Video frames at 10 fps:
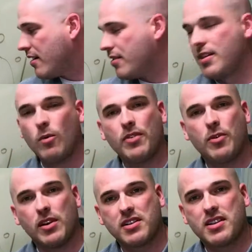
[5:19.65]
than what the
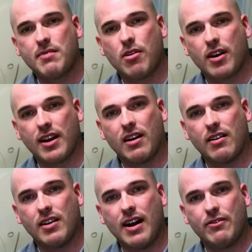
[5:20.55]
real estate market
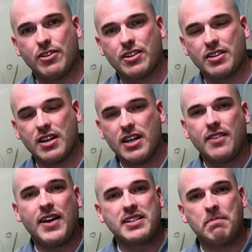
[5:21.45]
averages.
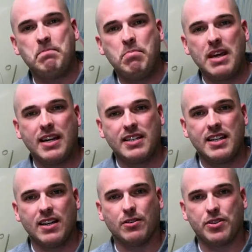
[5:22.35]
That's a big
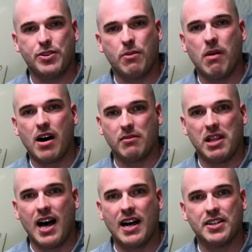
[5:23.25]
deal to your bottom
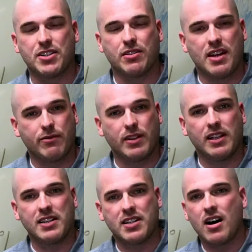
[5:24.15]
line. So definitely
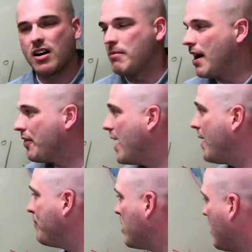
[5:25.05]
let's talk about that.